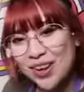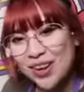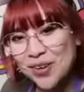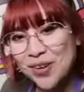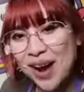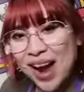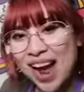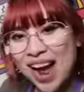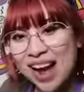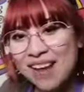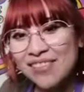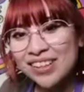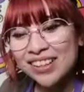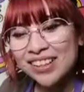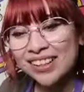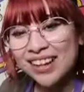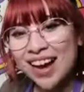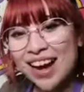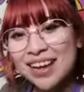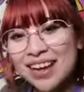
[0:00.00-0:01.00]
have it,
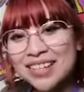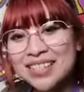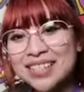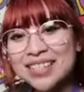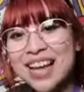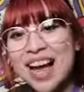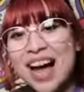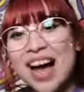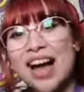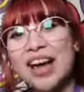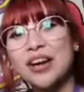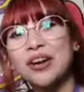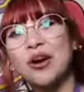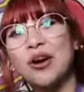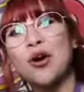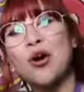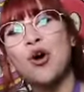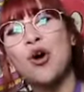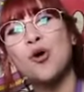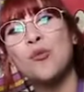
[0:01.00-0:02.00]
guys. I
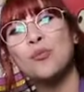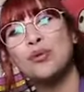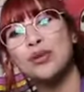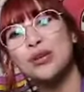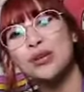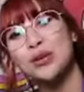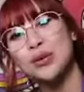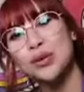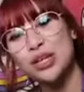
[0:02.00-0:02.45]
hope you